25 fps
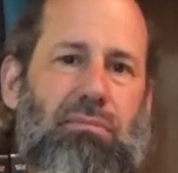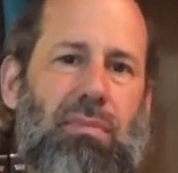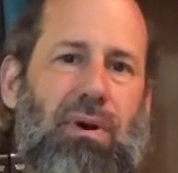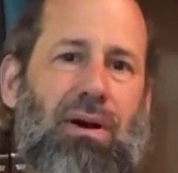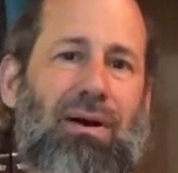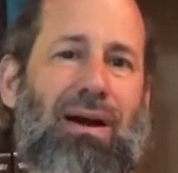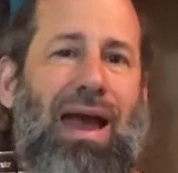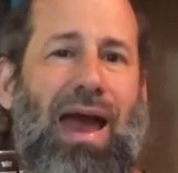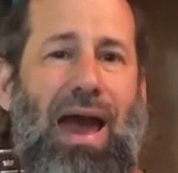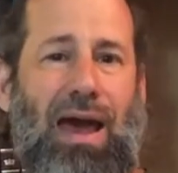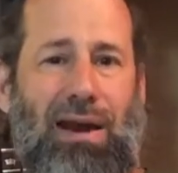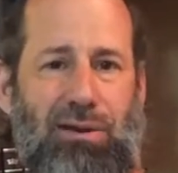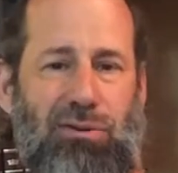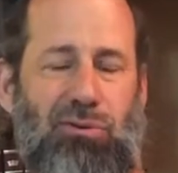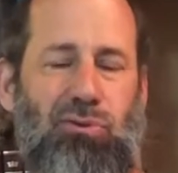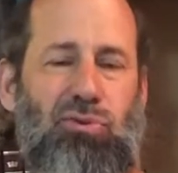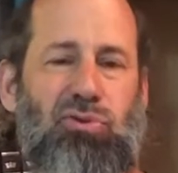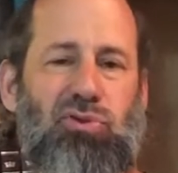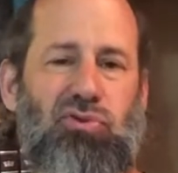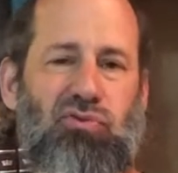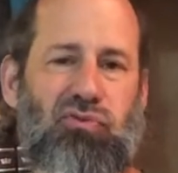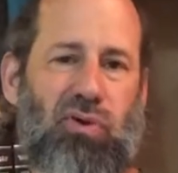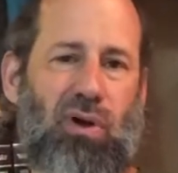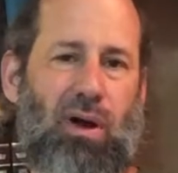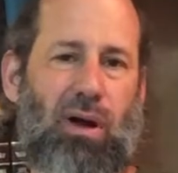our attitudes
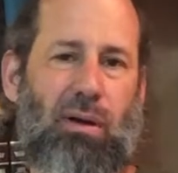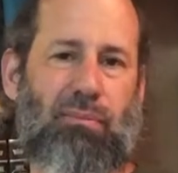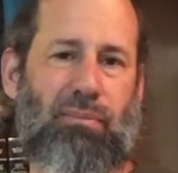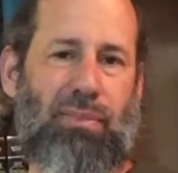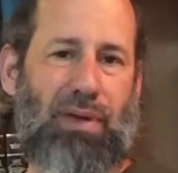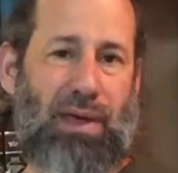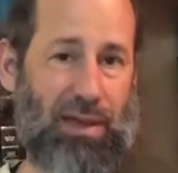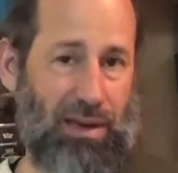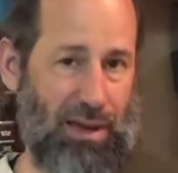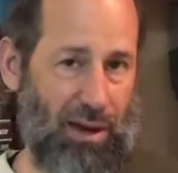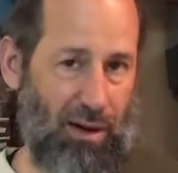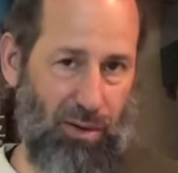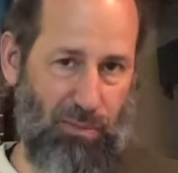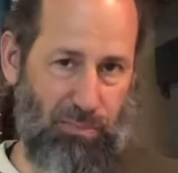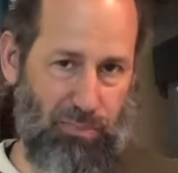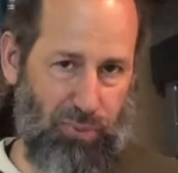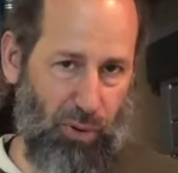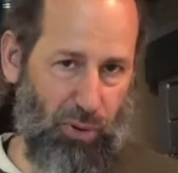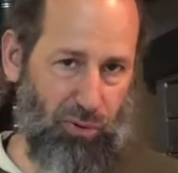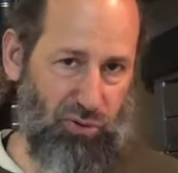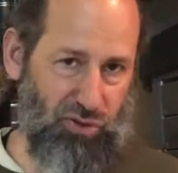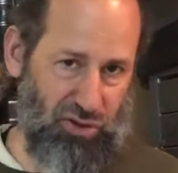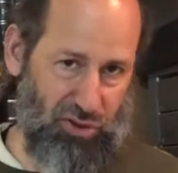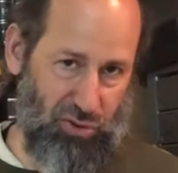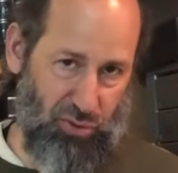from, and our
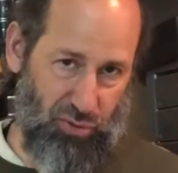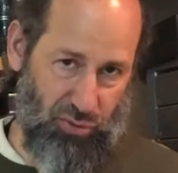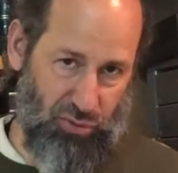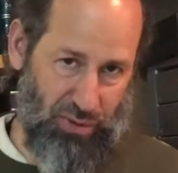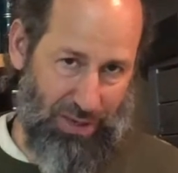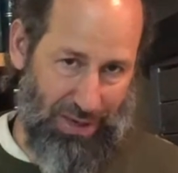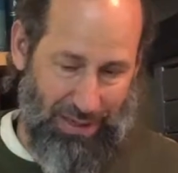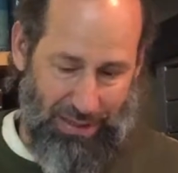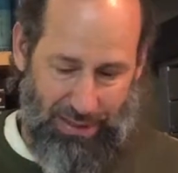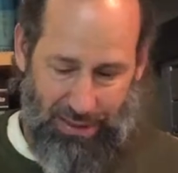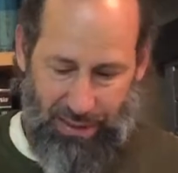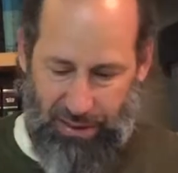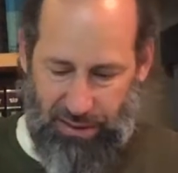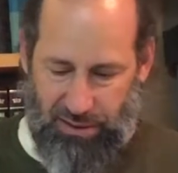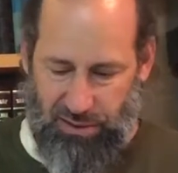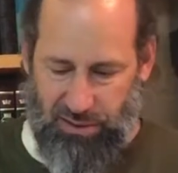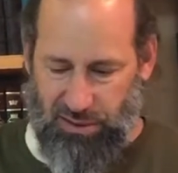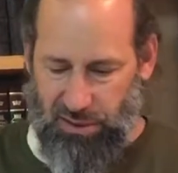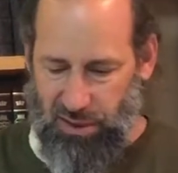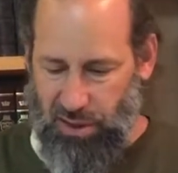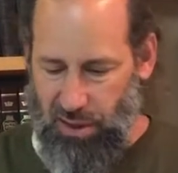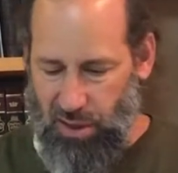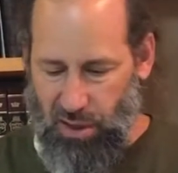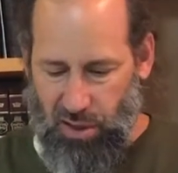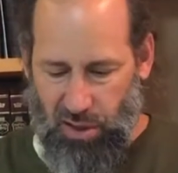approach to techniques.
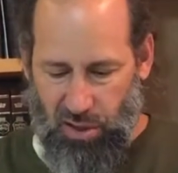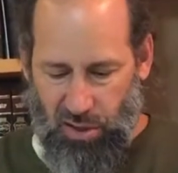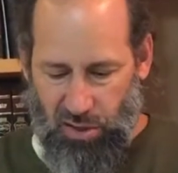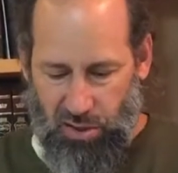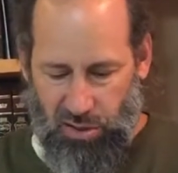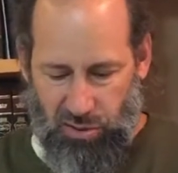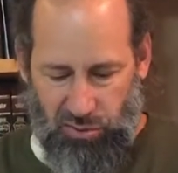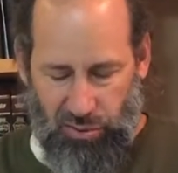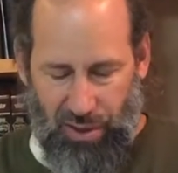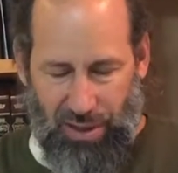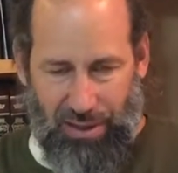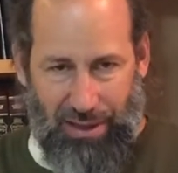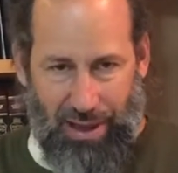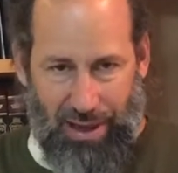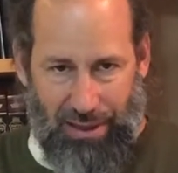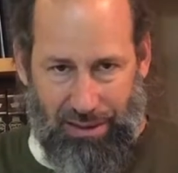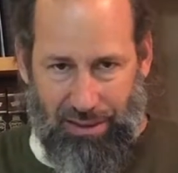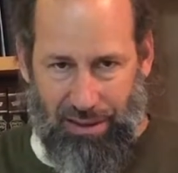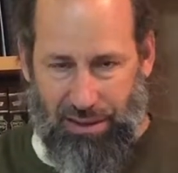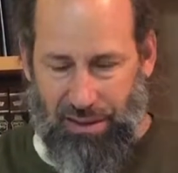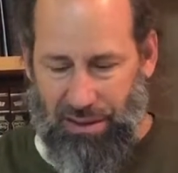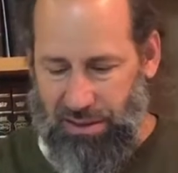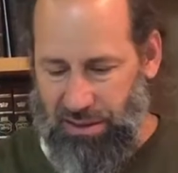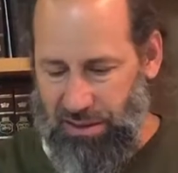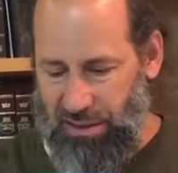So I'd like to
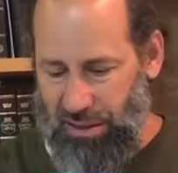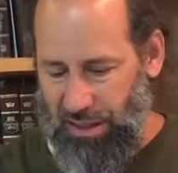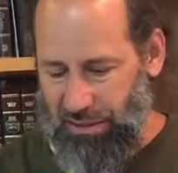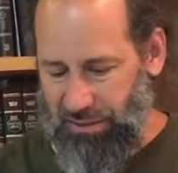discuss